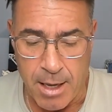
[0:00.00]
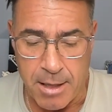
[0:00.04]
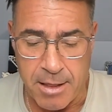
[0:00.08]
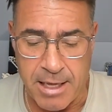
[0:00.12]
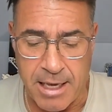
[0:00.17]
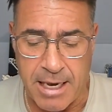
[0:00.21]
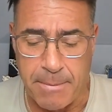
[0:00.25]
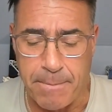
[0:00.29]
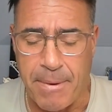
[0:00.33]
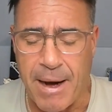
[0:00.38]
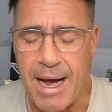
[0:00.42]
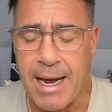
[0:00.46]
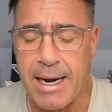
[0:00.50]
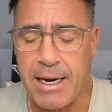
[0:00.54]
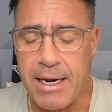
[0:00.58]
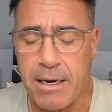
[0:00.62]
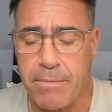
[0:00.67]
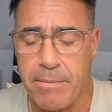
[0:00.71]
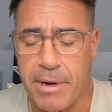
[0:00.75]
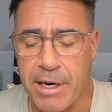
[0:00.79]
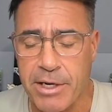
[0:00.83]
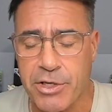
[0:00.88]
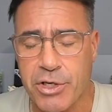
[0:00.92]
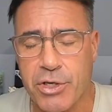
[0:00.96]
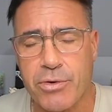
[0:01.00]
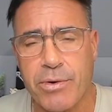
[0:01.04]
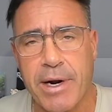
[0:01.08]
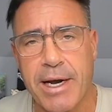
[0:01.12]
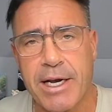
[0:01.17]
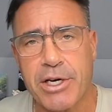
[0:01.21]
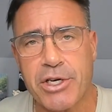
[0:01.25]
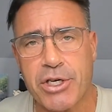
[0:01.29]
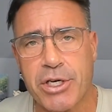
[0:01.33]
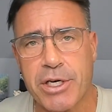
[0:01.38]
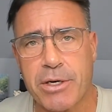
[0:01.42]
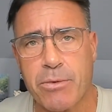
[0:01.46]
The Biden
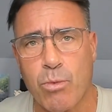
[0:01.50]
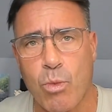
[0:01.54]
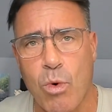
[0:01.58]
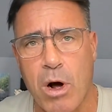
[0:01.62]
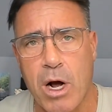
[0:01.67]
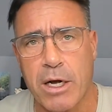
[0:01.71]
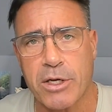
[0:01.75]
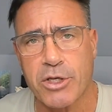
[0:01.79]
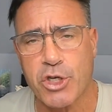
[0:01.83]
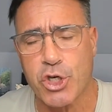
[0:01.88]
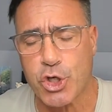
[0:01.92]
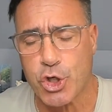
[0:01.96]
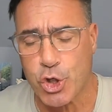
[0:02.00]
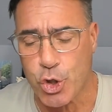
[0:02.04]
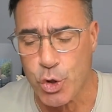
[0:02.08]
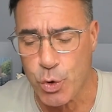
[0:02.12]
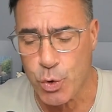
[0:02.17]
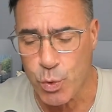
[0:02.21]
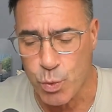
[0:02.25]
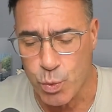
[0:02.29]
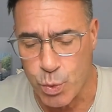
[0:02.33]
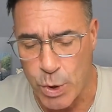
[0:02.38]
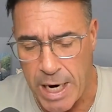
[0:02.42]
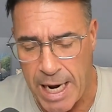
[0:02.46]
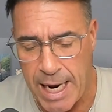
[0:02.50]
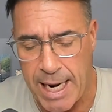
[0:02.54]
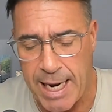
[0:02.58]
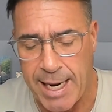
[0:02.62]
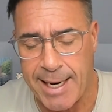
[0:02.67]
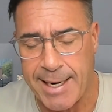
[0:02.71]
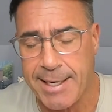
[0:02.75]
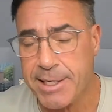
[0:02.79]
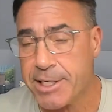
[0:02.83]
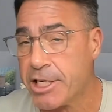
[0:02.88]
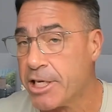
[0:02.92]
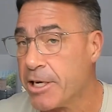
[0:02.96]
administration wants to
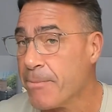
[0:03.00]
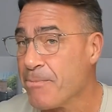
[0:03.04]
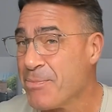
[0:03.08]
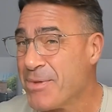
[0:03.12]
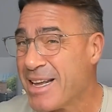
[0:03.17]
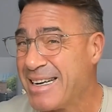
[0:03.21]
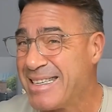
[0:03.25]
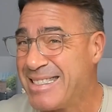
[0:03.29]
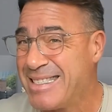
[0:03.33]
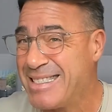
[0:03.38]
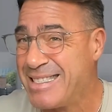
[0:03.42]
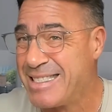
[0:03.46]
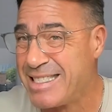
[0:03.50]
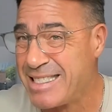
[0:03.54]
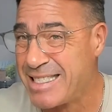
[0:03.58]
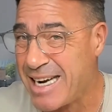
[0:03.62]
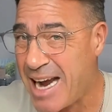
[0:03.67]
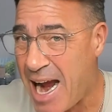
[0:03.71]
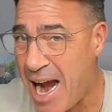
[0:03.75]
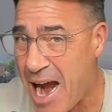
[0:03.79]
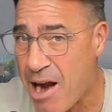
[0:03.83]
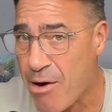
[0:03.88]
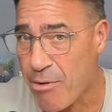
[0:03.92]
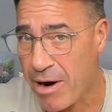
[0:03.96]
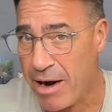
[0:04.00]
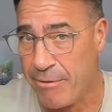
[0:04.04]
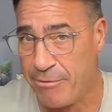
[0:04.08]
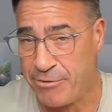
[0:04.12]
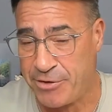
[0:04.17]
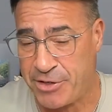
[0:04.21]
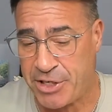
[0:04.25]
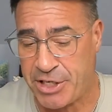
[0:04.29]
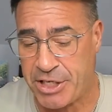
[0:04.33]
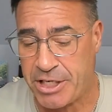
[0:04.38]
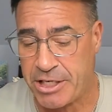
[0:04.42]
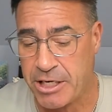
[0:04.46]
raise
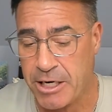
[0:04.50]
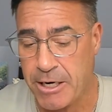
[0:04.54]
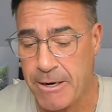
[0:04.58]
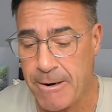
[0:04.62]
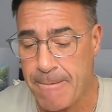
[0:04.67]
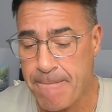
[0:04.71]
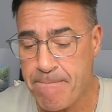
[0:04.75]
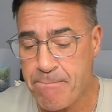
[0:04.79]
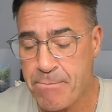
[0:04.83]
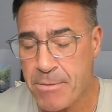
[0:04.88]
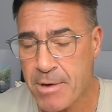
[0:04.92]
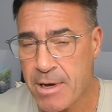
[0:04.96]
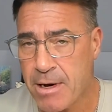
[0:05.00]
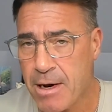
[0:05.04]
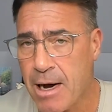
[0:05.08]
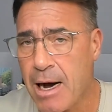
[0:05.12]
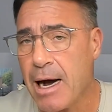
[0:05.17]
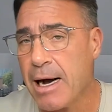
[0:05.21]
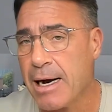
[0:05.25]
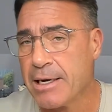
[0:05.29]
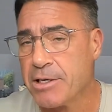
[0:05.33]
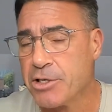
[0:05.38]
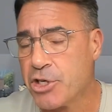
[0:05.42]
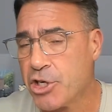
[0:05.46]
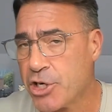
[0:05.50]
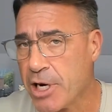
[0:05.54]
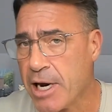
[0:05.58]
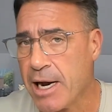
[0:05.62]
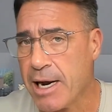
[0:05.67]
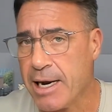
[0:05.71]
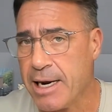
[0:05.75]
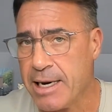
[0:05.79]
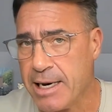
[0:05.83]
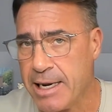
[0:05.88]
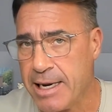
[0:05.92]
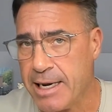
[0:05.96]
tariffs on
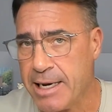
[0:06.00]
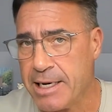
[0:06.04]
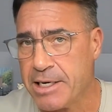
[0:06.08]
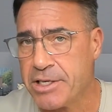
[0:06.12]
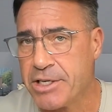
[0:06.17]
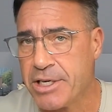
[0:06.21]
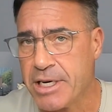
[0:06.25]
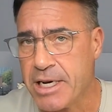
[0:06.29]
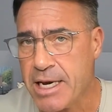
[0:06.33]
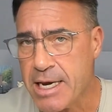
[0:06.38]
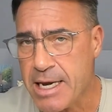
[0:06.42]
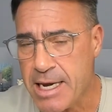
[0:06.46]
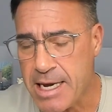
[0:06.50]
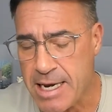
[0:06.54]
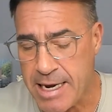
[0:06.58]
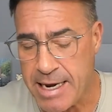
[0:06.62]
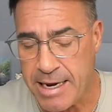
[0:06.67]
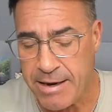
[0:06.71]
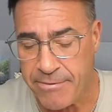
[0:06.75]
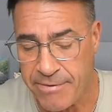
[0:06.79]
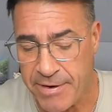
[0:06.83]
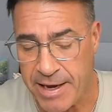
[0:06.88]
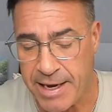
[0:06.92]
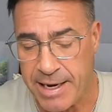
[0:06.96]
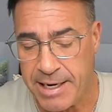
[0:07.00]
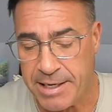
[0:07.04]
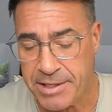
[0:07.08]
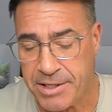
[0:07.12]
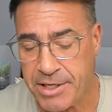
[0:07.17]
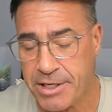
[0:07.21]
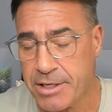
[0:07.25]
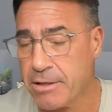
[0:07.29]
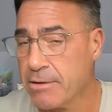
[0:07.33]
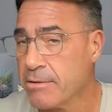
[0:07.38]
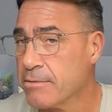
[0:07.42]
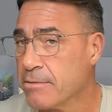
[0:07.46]
Chinese
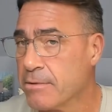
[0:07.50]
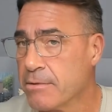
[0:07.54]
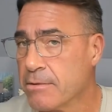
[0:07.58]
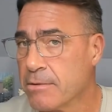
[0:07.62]
EVs.